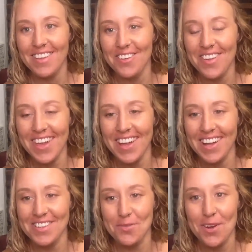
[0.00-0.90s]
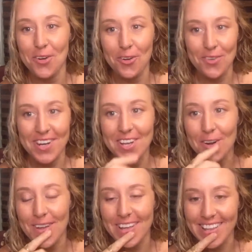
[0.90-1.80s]
Okay, guys, we're already
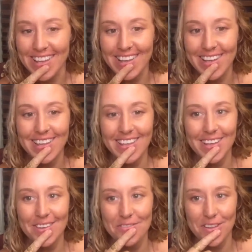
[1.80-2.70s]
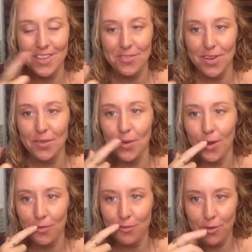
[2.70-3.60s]
going like for this round. We've
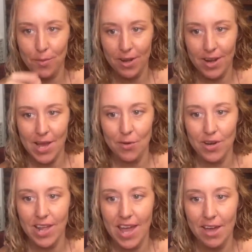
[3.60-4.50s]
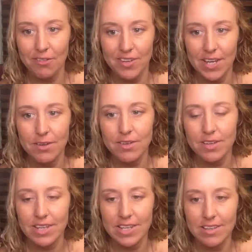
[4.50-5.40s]
gone for about an hour and a half now,
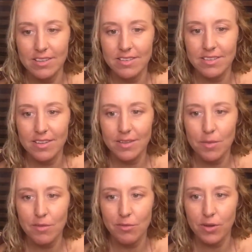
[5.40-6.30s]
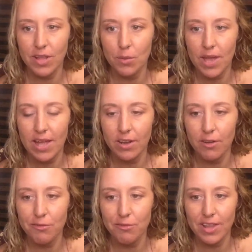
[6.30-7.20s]
and before that we had
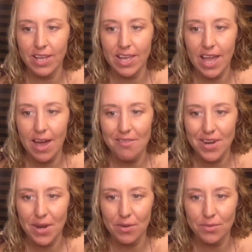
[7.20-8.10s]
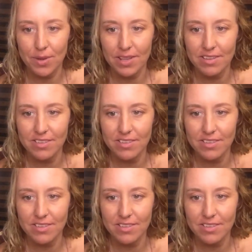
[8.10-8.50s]
gone for like half an hour as well.